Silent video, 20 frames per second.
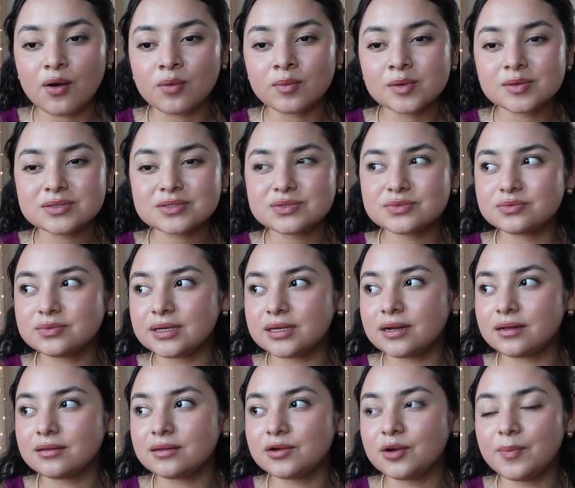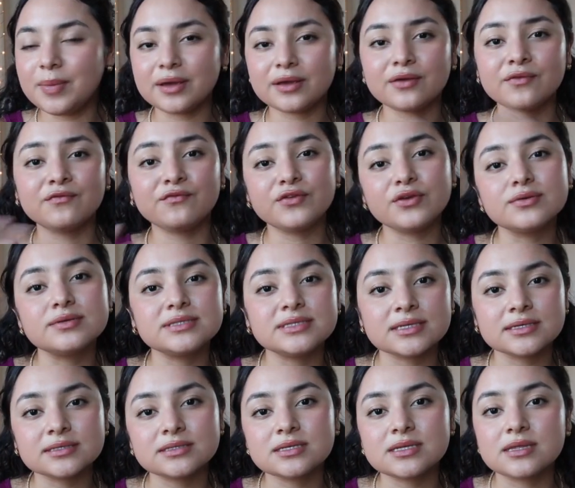almost read a little bit
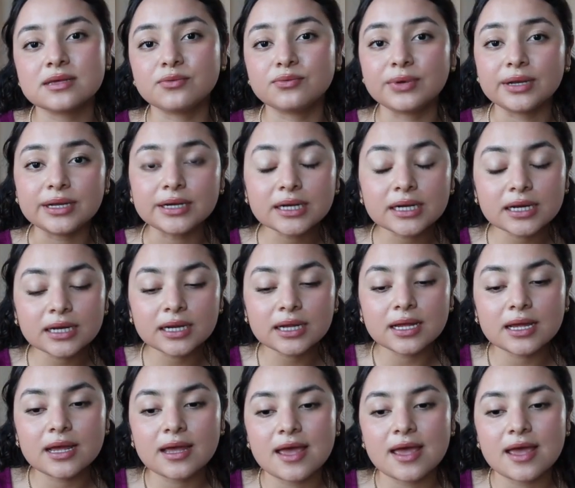confusing to the reader.